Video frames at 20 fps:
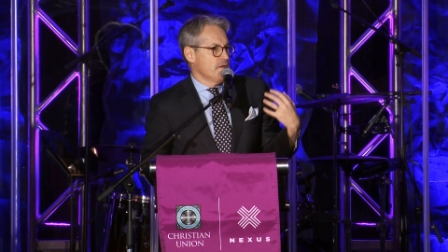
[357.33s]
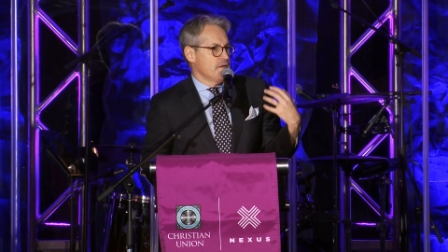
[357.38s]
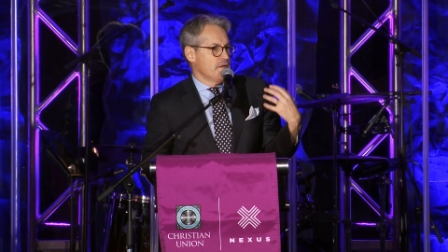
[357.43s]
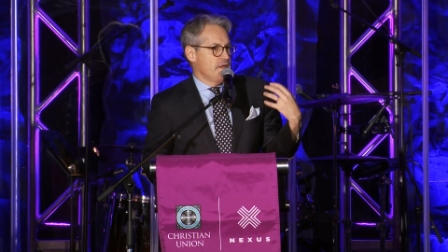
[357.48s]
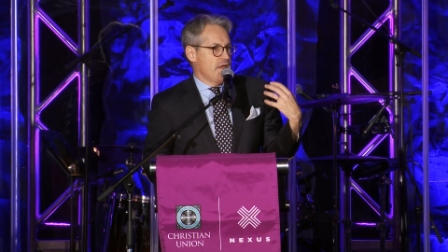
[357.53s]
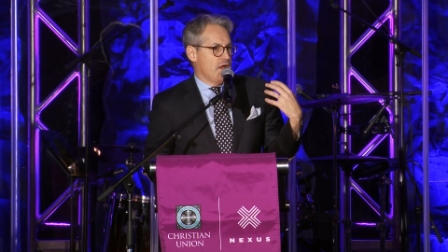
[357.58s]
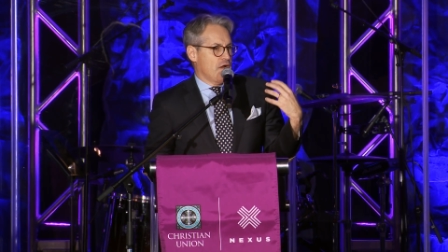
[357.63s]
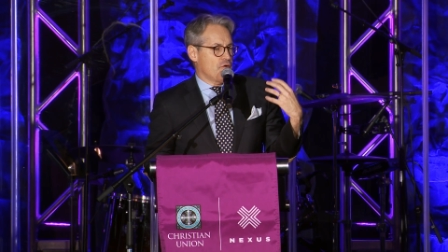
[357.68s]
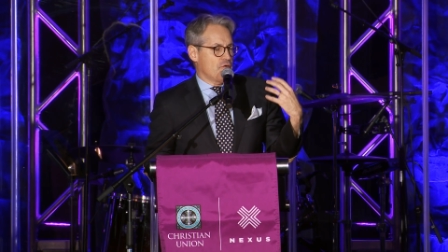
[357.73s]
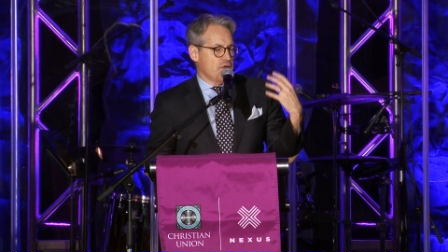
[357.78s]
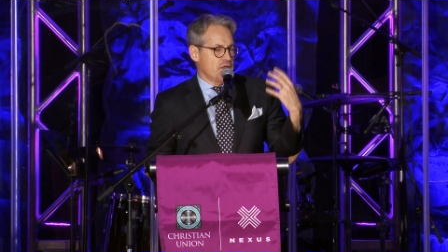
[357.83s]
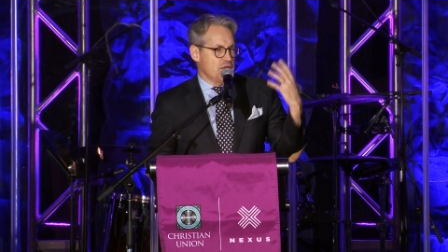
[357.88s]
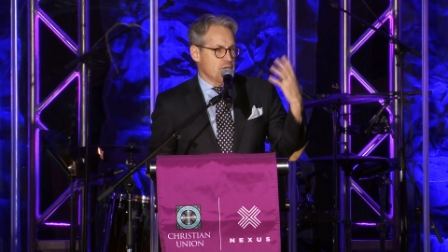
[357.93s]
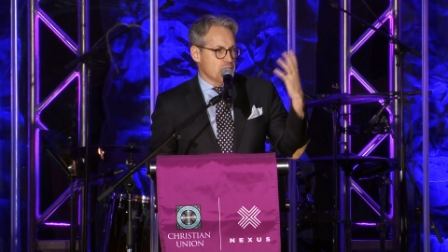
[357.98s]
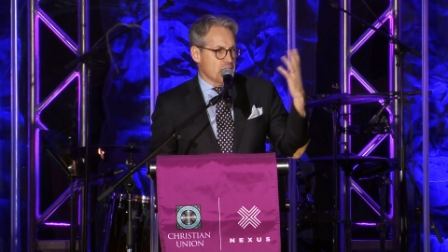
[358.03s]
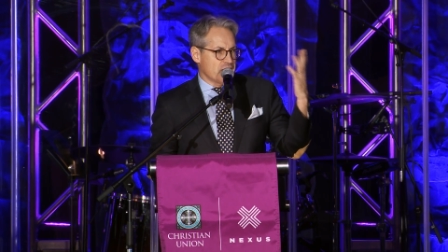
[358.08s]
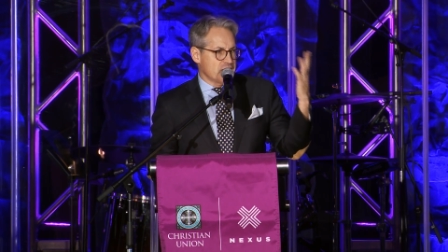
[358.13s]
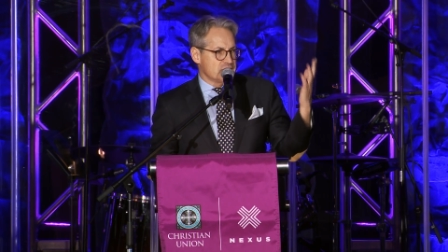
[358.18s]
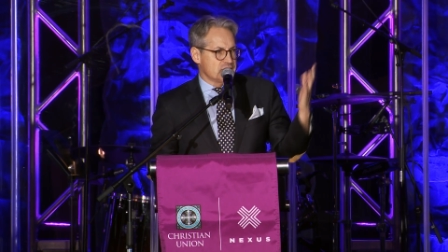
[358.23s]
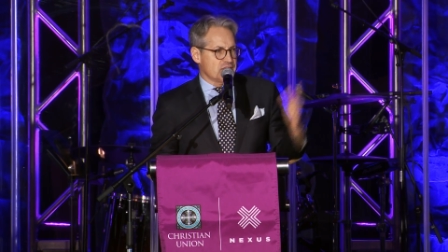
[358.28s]
Now, in
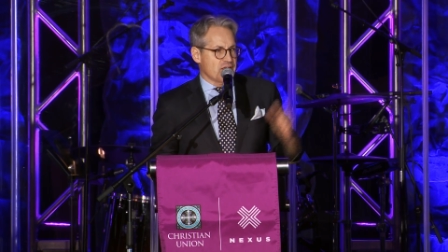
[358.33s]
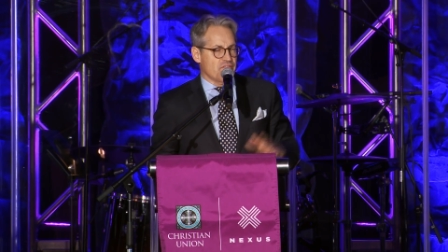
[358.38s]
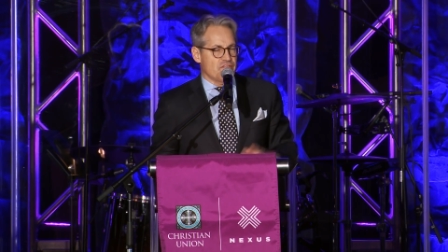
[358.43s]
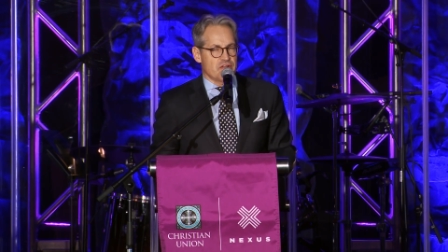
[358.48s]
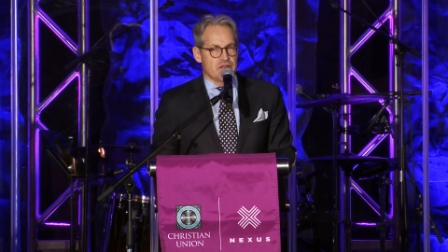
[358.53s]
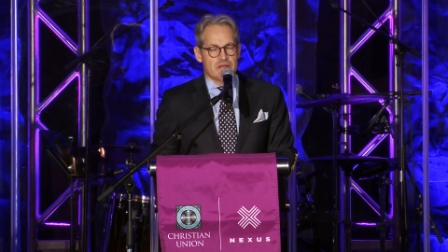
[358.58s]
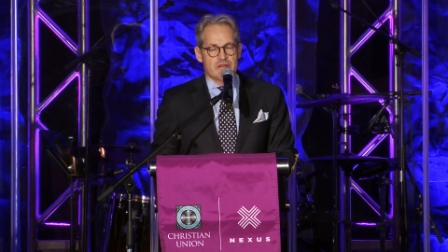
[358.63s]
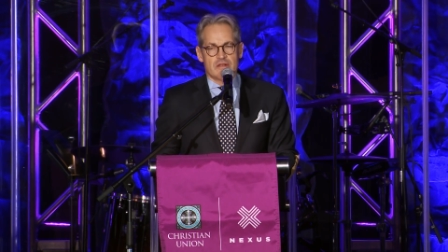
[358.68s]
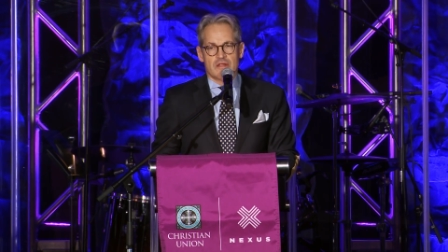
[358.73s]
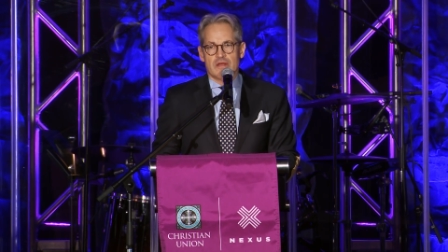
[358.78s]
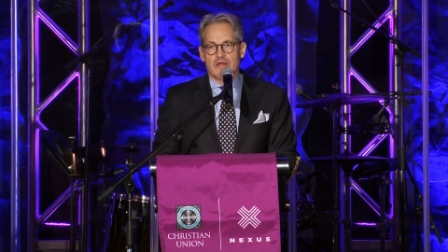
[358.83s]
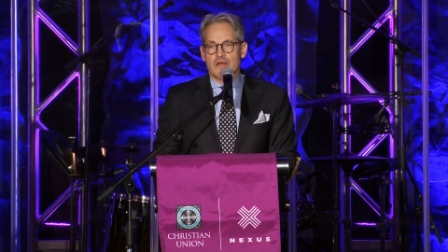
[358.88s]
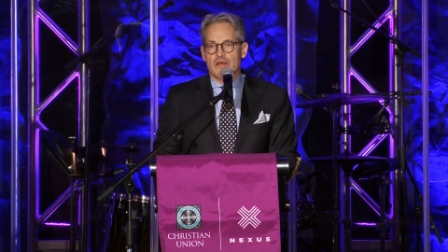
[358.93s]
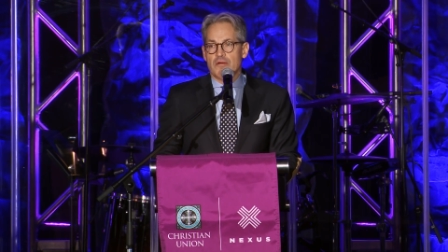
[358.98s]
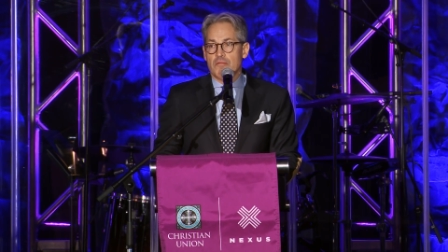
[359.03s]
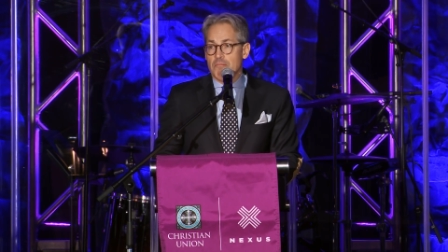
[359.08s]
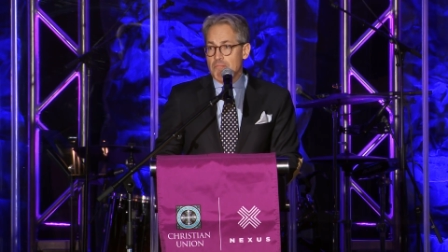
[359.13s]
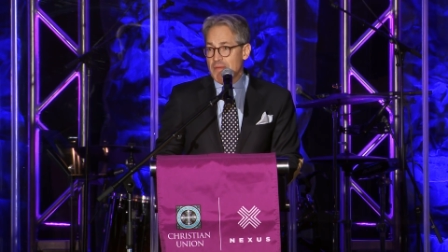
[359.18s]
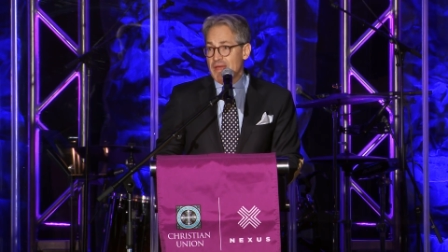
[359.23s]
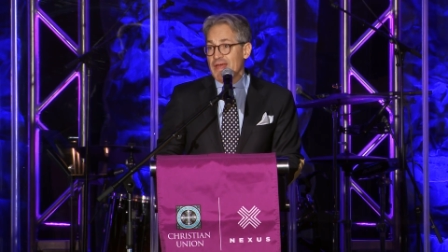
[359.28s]
my Seven
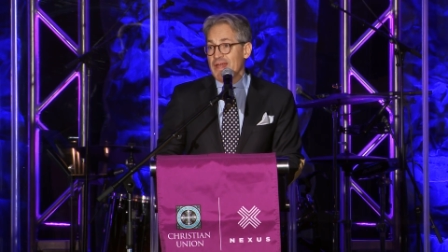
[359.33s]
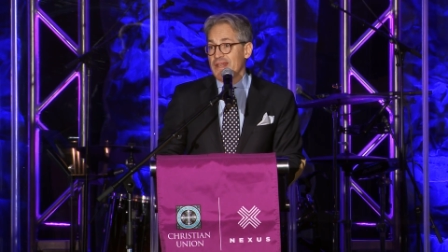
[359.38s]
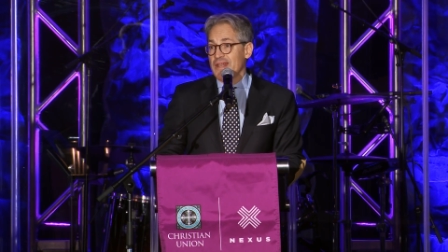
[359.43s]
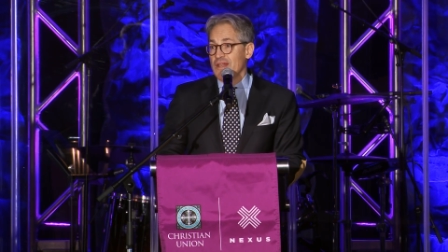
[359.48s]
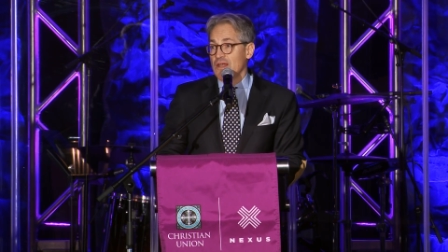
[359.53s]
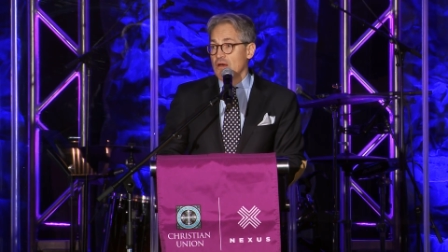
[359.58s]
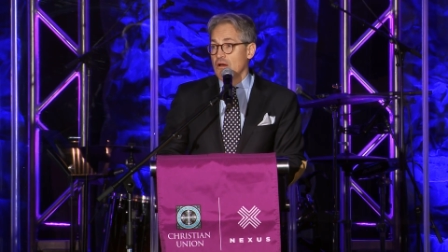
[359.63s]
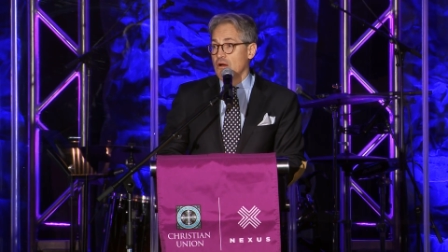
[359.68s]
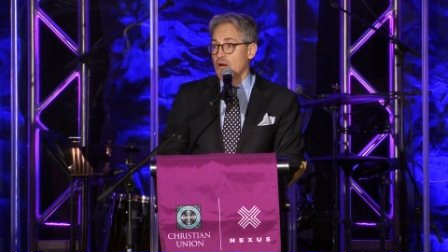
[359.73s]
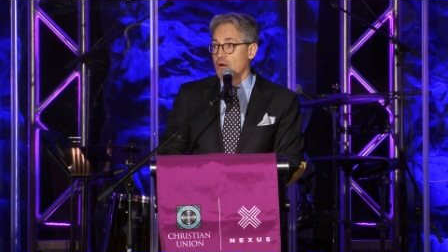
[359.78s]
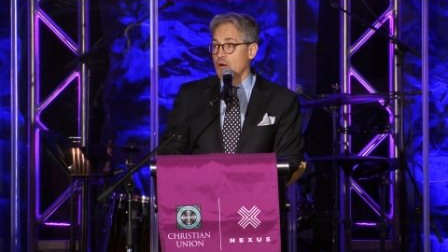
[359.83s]
Men